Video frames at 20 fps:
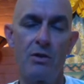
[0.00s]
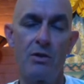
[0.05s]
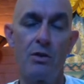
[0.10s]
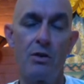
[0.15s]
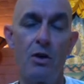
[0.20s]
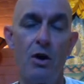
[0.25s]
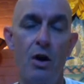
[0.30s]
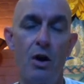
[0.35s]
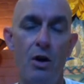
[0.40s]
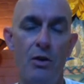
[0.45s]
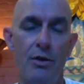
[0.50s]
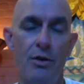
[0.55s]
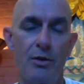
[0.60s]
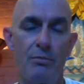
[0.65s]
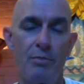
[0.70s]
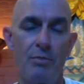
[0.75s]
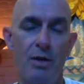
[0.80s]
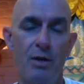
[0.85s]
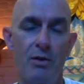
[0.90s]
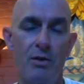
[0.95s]
all that
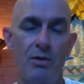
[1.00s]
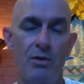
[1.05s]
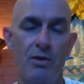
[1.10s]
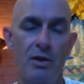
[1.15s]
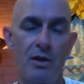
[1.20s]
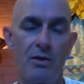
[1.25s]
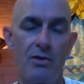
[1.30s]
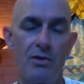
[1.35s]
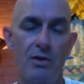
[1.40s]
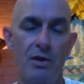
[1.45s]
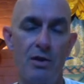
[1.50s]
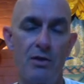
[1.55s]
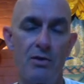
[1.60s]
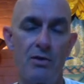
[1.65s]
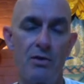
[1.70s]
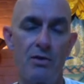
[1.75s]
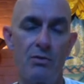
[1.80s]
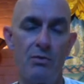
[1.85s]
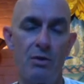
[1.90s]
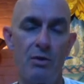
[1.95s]
appears and
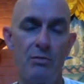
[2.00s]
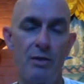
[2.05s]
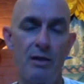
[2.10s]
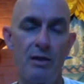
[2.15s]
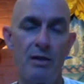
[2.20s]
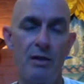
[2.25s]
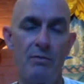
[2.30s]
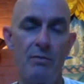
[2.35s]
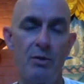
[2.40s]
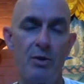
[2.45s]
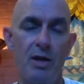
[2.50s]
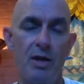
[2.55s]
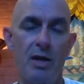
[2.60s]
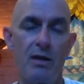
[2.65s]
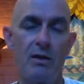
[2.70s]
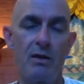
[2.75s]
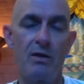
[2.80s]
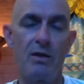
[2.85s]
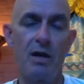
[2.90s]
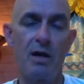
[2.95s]
exists will be
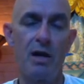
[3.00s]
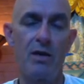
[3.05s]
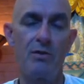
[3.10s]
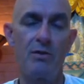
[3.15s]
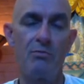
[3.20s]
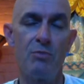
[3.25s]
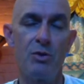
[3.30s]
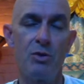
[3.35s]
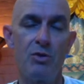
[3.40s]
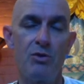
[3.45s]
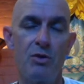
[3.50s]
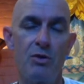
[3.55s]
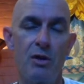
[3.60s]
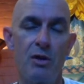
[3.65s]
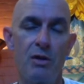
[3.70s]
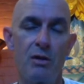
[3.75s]
liberated as mudra.